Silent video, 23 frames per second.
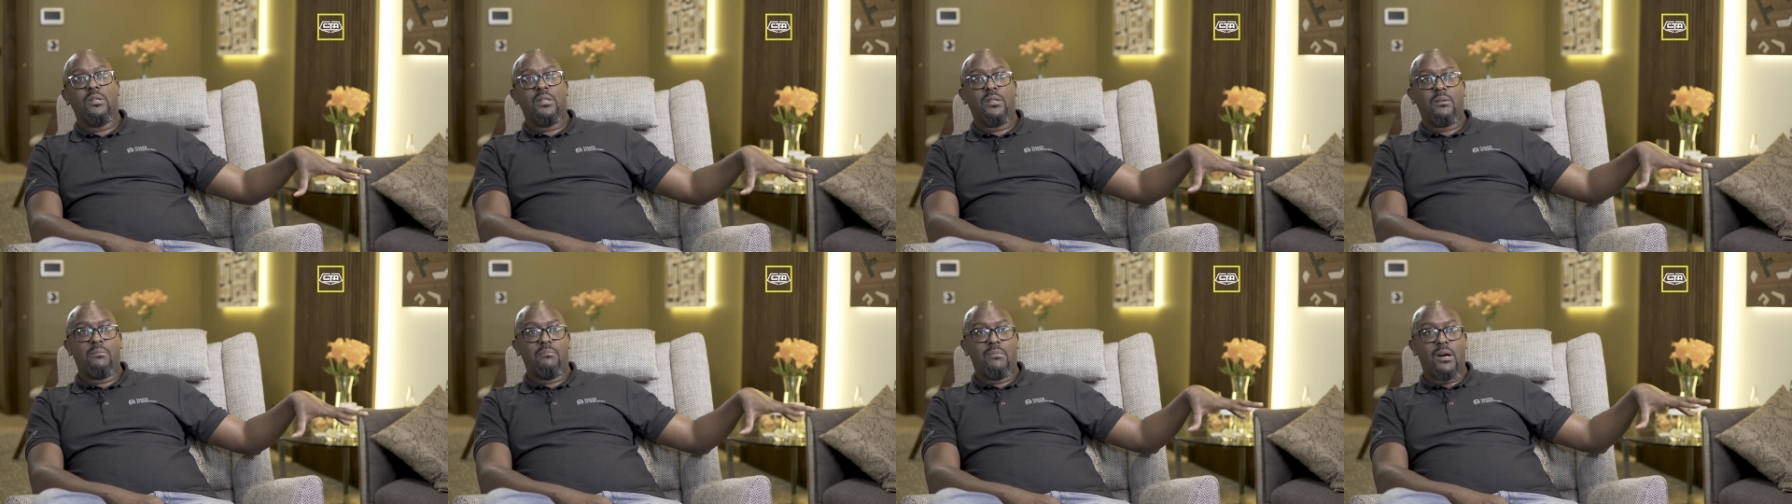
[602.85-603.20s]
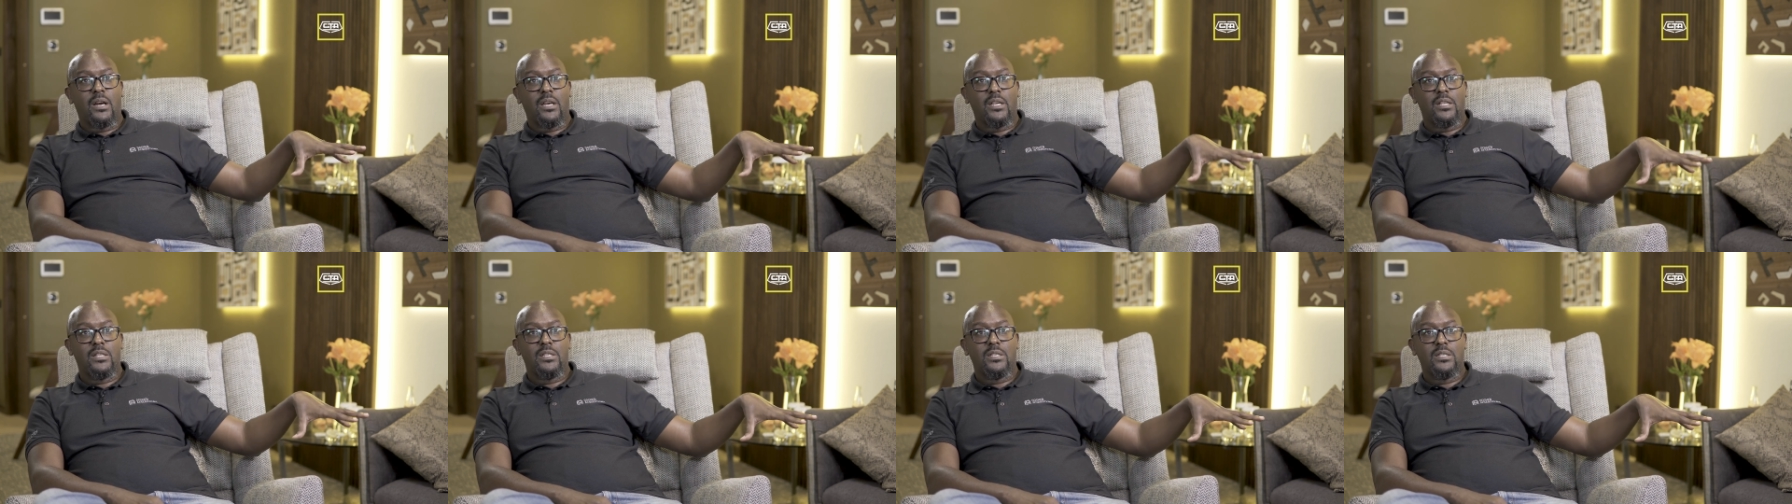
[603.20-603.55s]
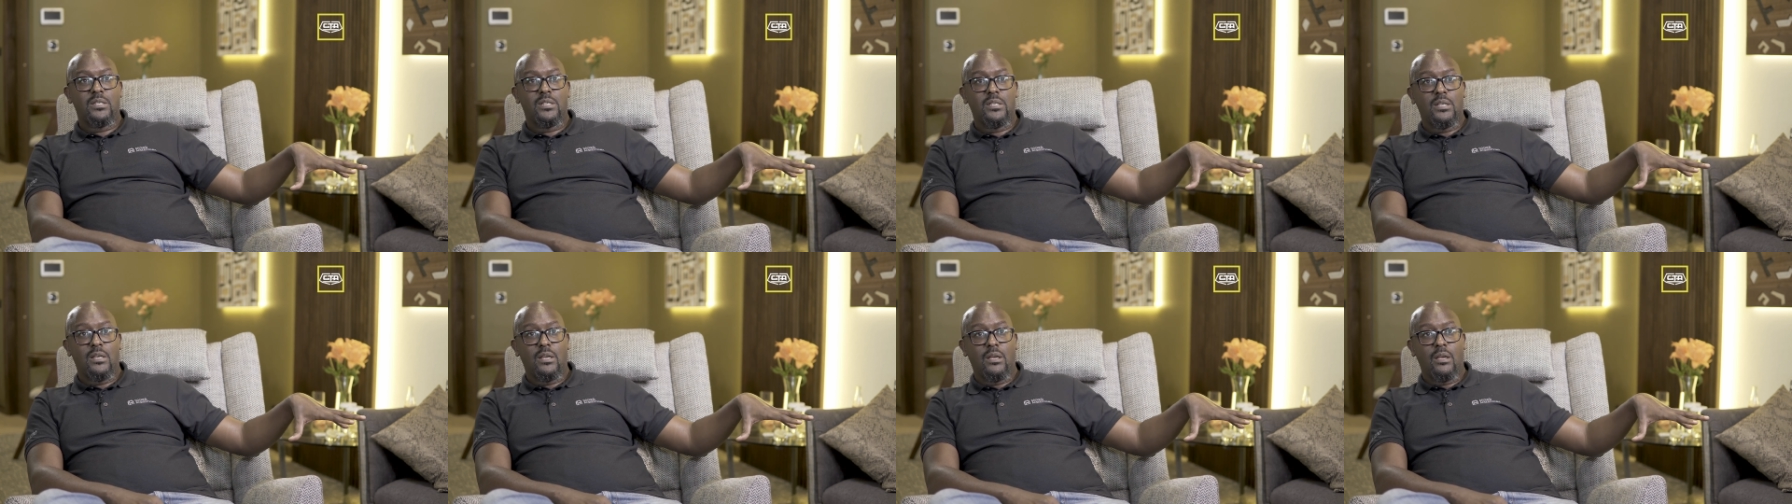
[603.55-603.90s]
in the
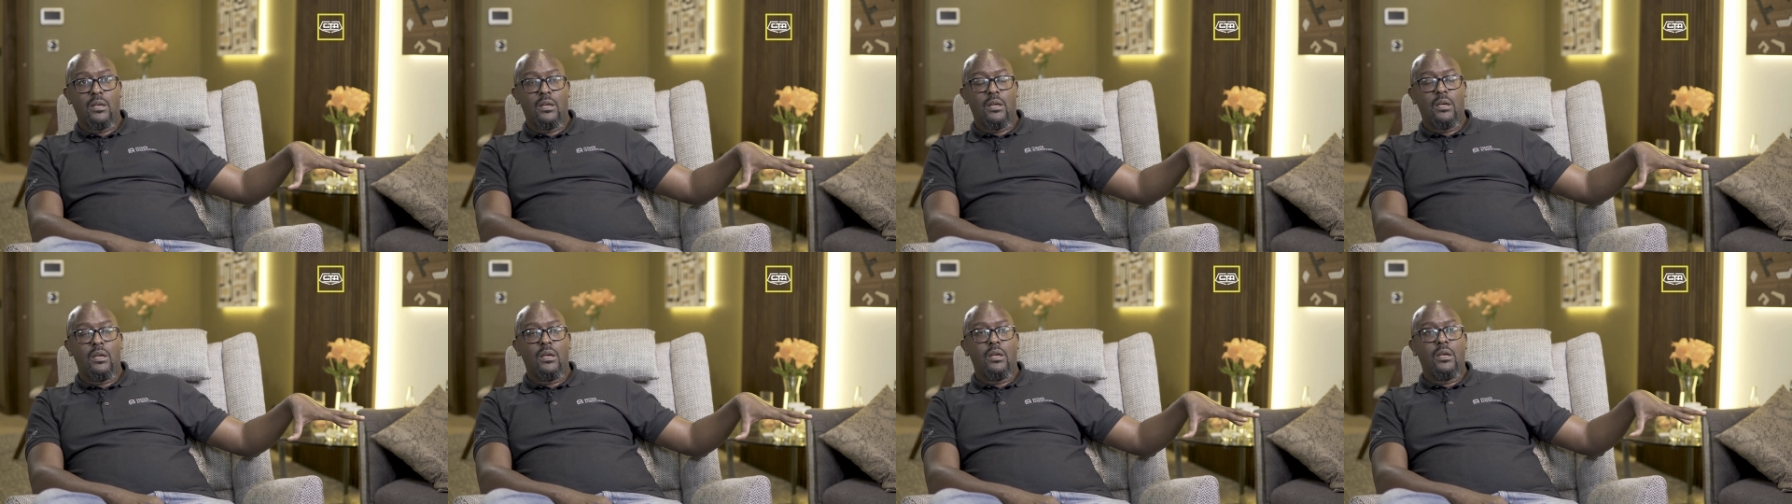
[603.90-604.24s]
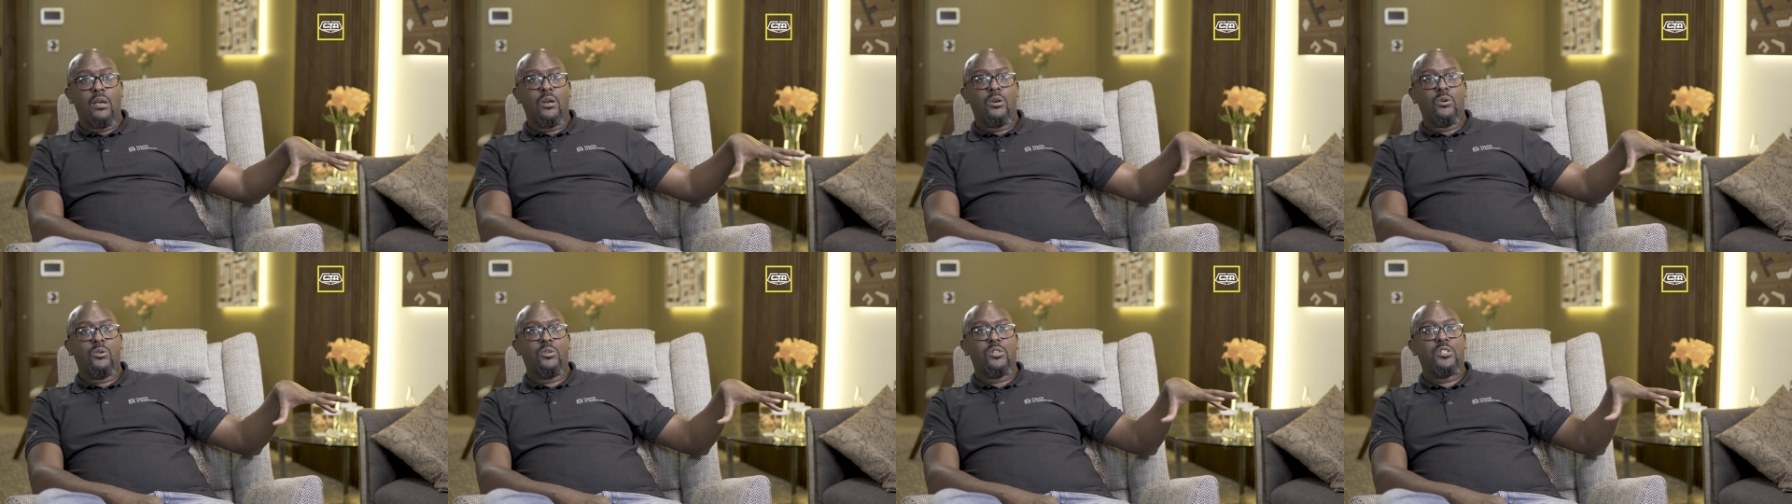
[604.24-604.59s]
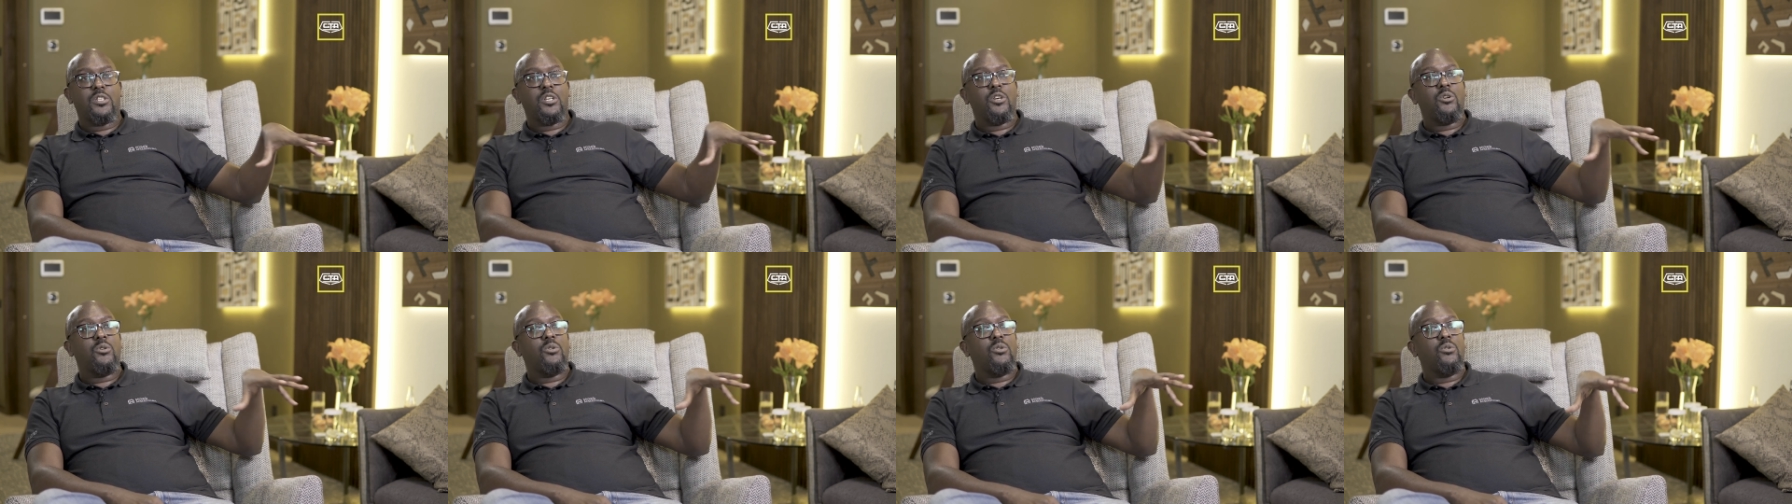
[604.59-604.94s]
buckets because
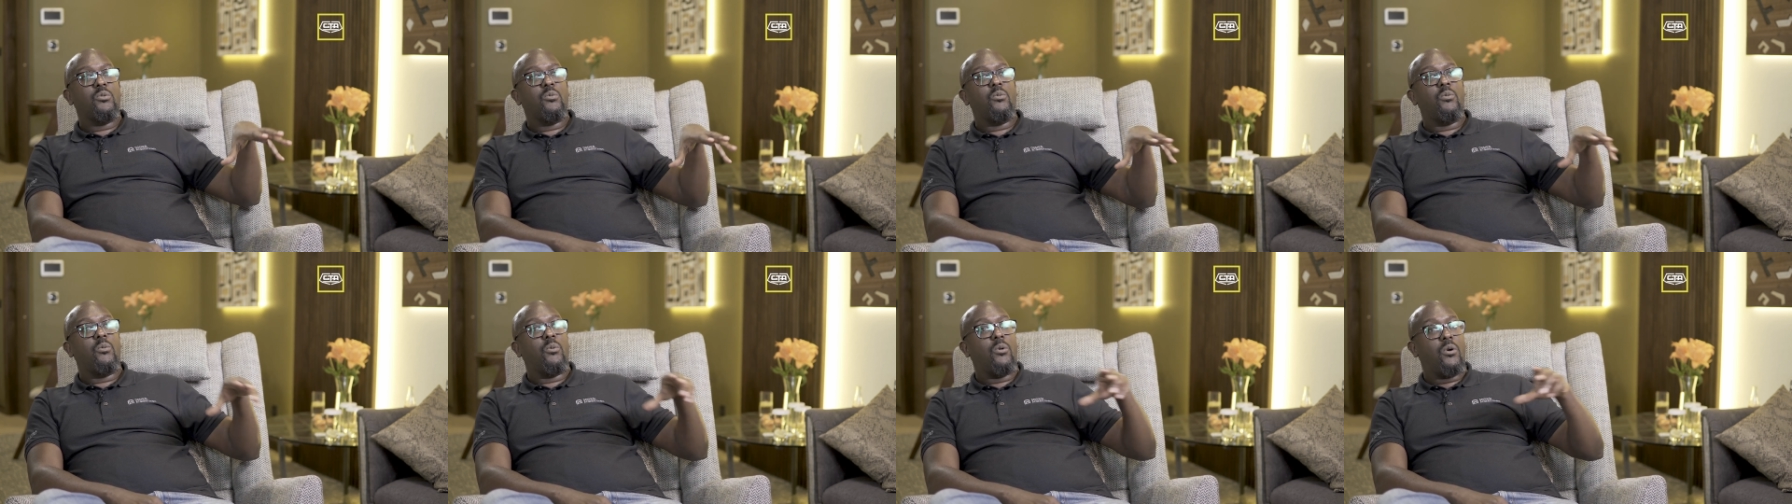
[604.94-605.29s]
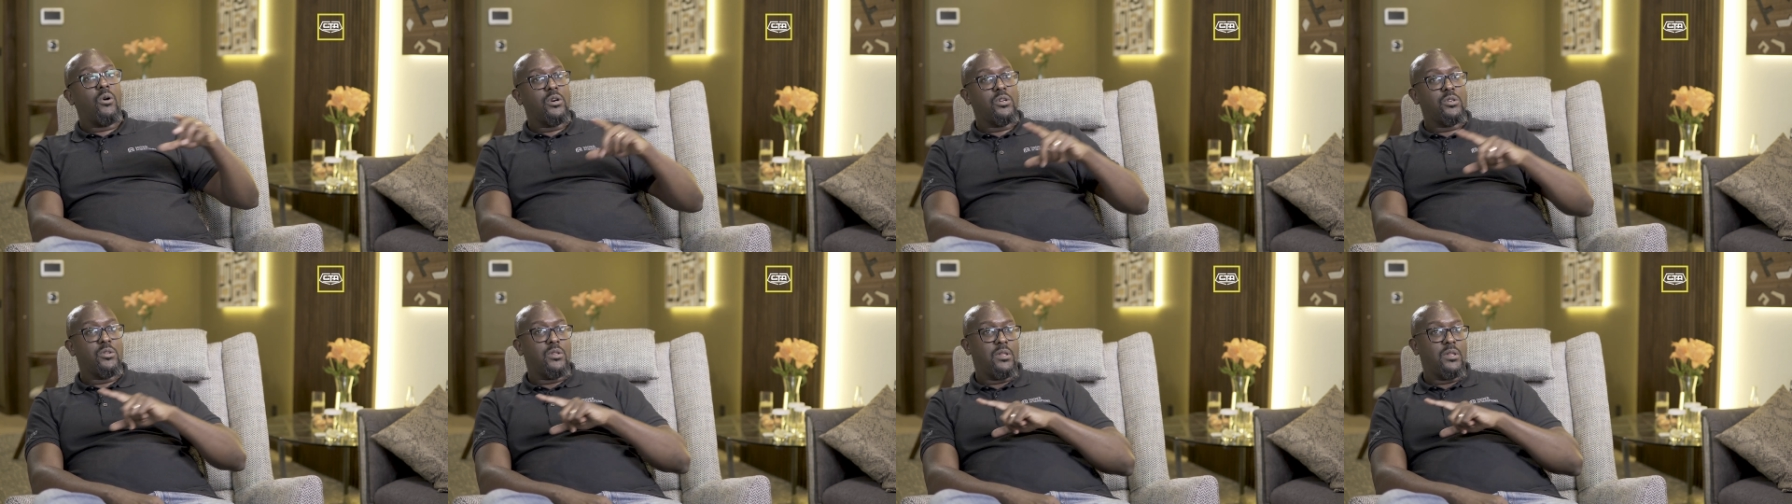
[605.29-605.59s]
she couldn't walk